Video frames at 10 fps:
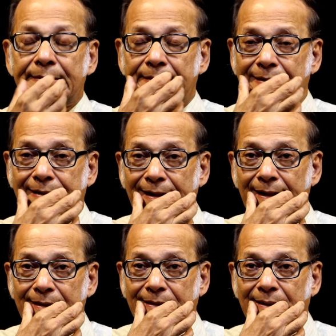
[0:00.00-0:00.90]
the
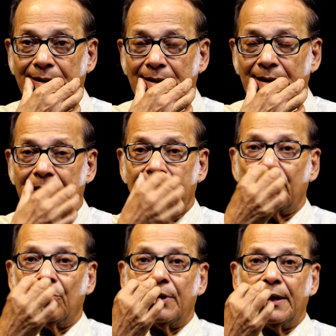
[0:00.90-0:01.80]
teeth,
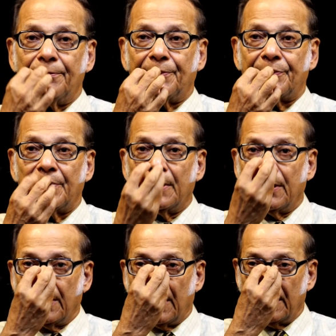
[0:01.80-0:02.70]
your lips,
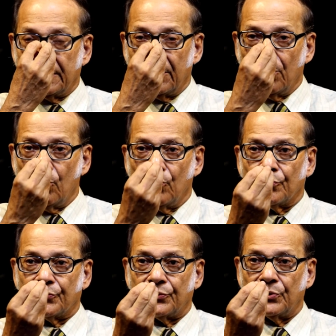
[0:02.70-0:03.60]
and the
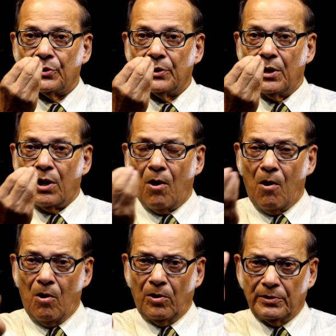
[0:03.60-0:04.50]
nose.
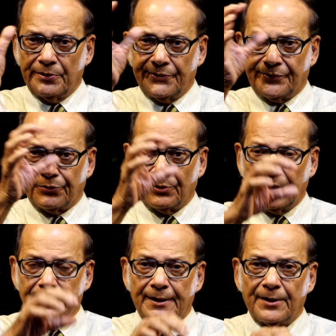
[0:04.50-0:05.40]
All this
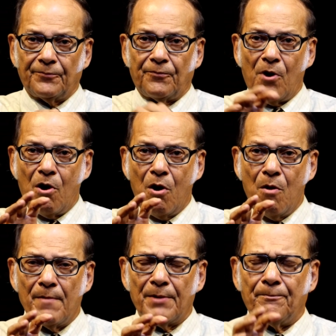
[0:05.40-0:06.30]
together
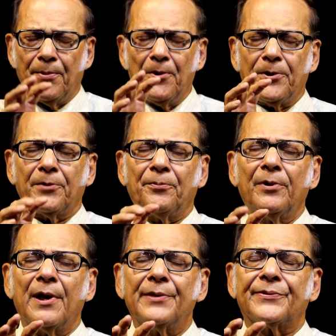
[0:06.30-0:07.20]
form a
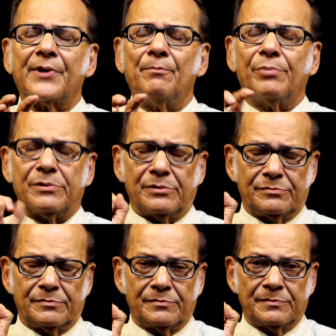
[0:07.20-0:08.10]
beautiful ensemble
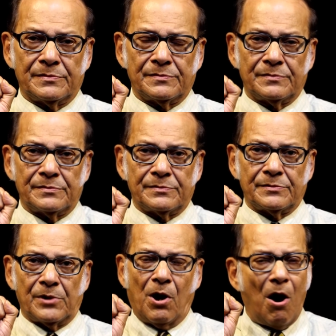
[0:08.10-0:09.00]

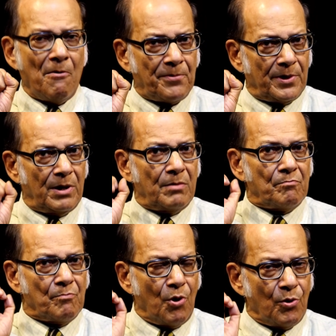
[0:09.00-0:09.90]
of
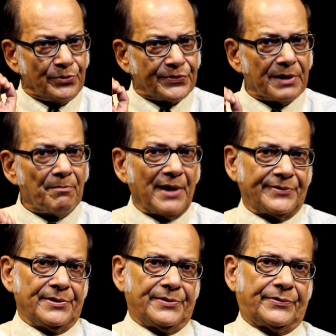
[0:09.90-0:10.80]
bones and
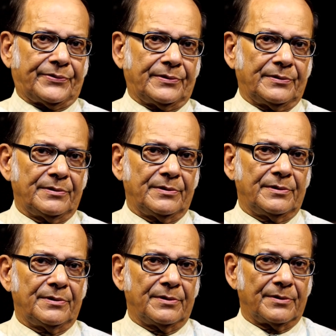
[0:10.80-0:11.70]
muscles,
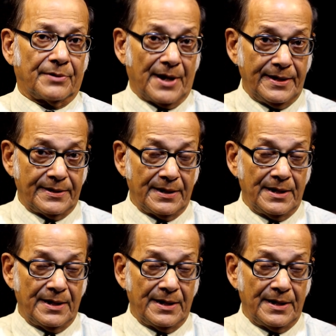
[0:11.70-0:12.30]
right?